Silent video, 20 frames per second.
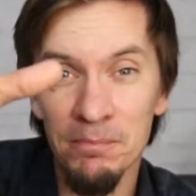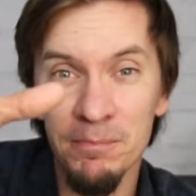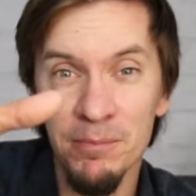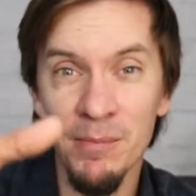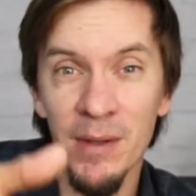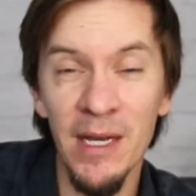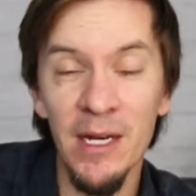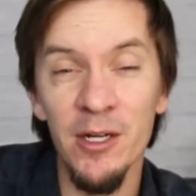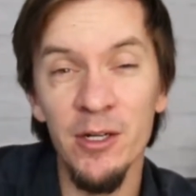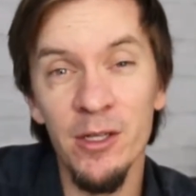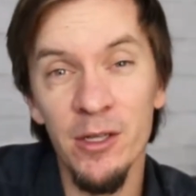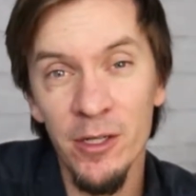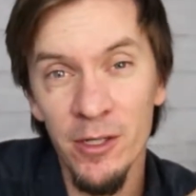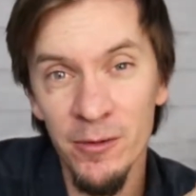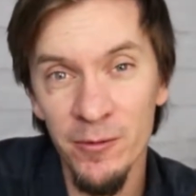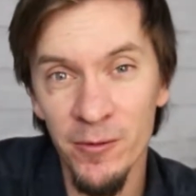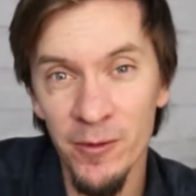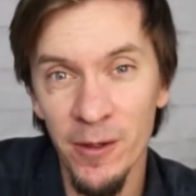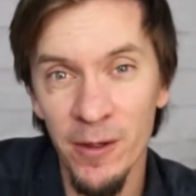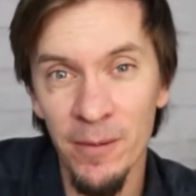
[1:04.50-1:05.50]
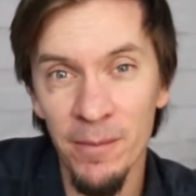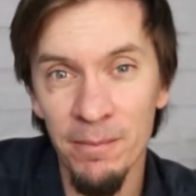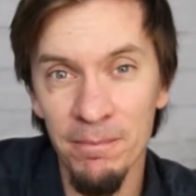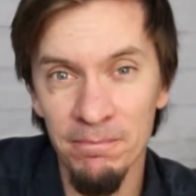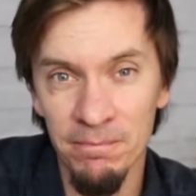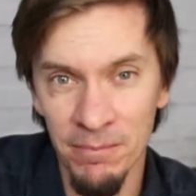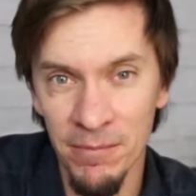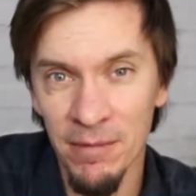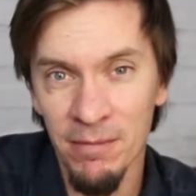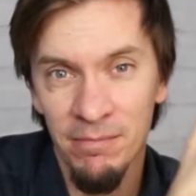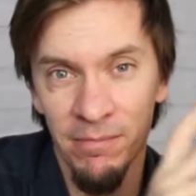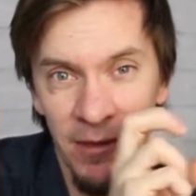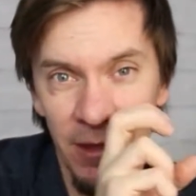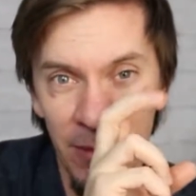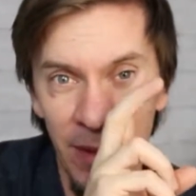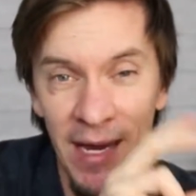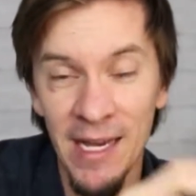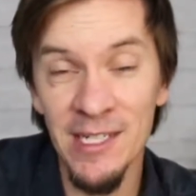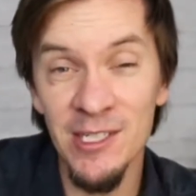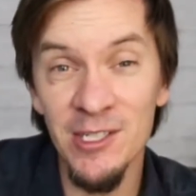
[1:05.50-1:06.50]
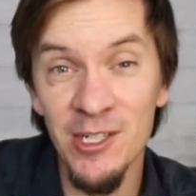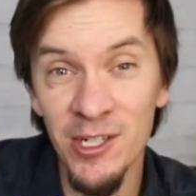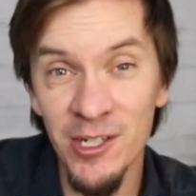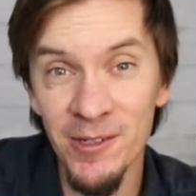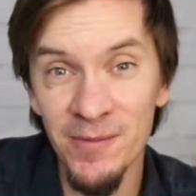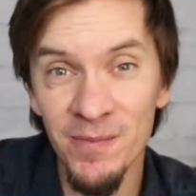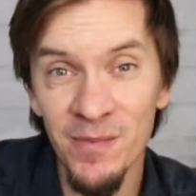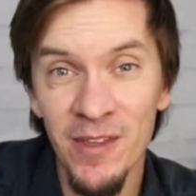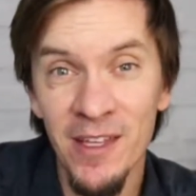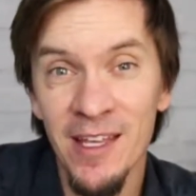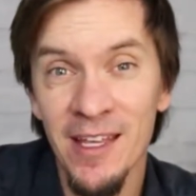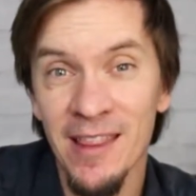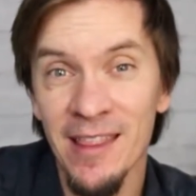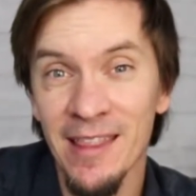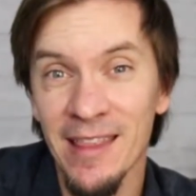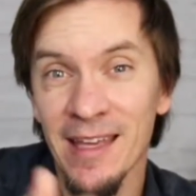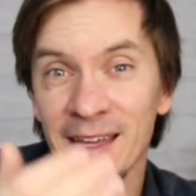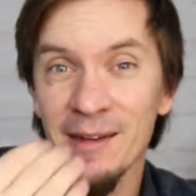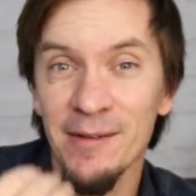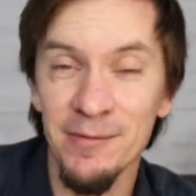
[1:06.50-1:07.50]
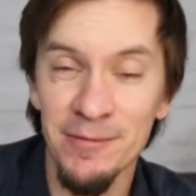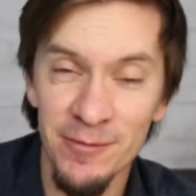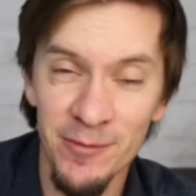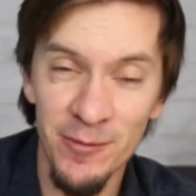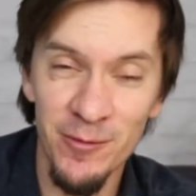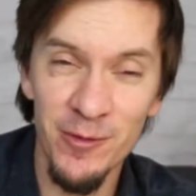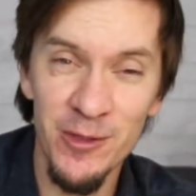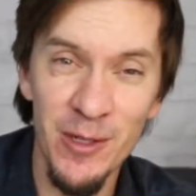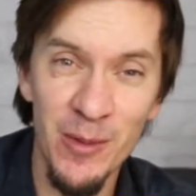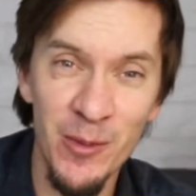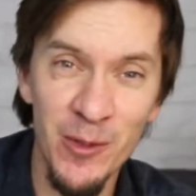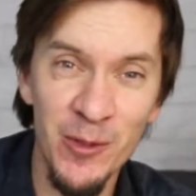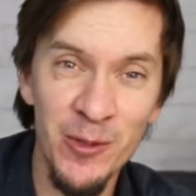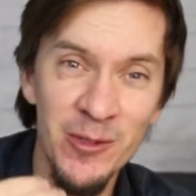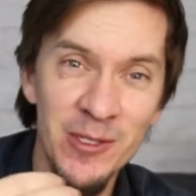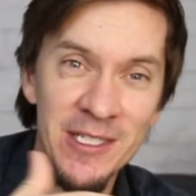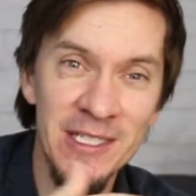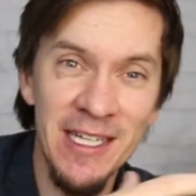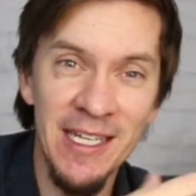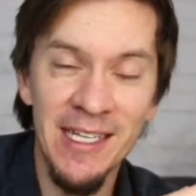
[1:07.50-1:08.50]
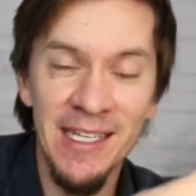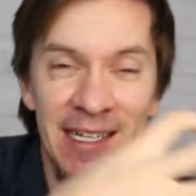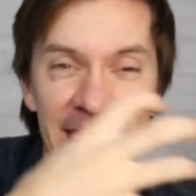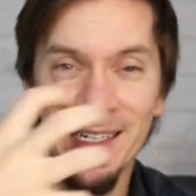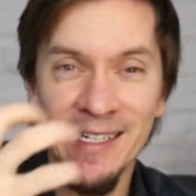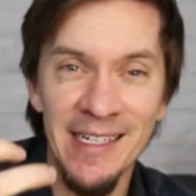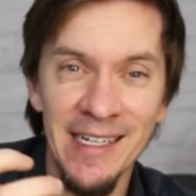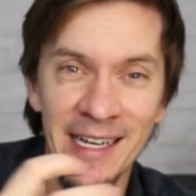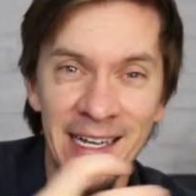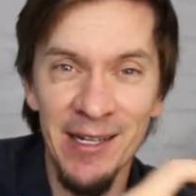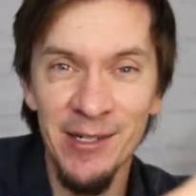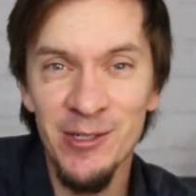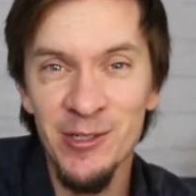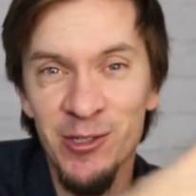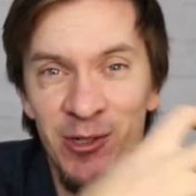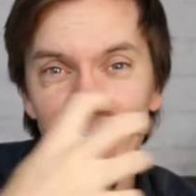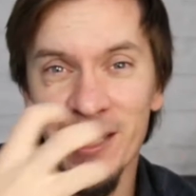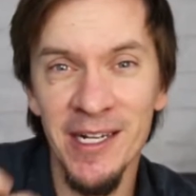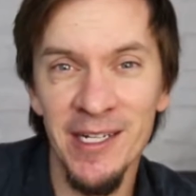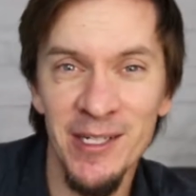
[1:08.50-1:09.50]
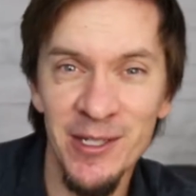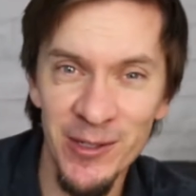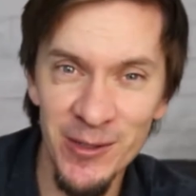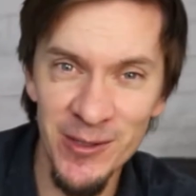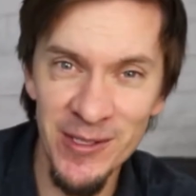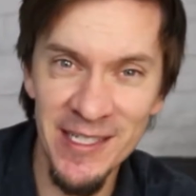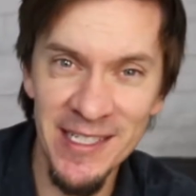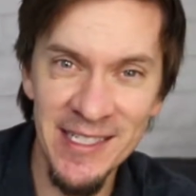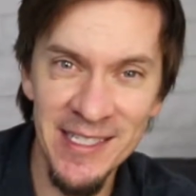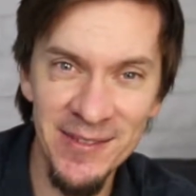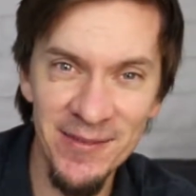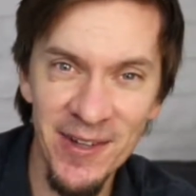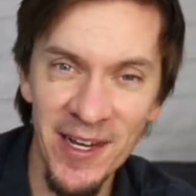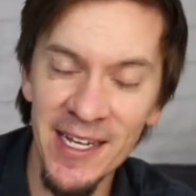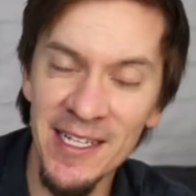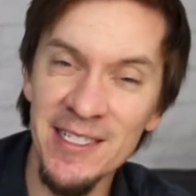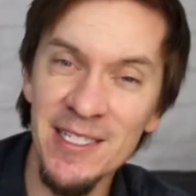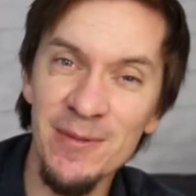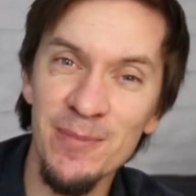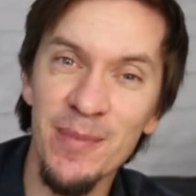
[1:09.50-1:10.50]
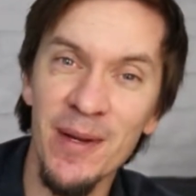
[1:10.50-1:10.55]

better to learn from the master than someone who's taking and trying to use his advice.